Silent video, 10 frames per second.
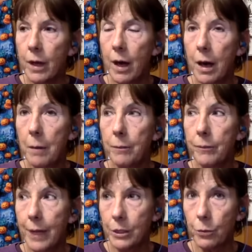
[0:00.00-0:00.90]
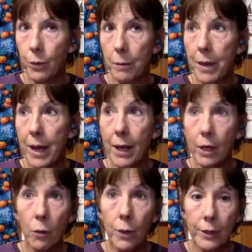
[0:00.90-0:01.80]
Um, that's where I met
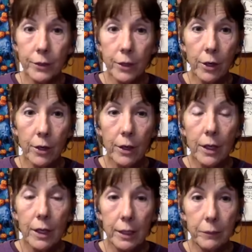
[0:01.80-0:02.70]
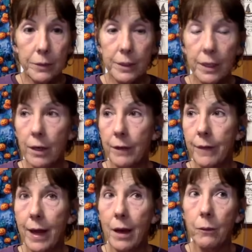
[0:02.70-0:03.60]
Edgar Winter. He was there on
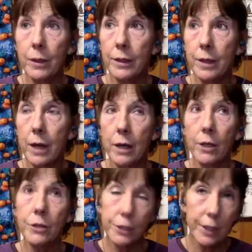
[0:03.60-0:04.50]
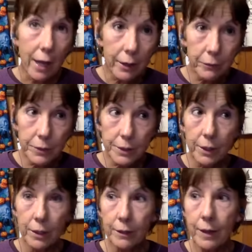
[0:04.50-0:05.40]
that one. Uh, Kirstie Alley was
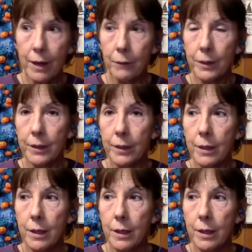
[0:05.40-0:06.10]
there on that one.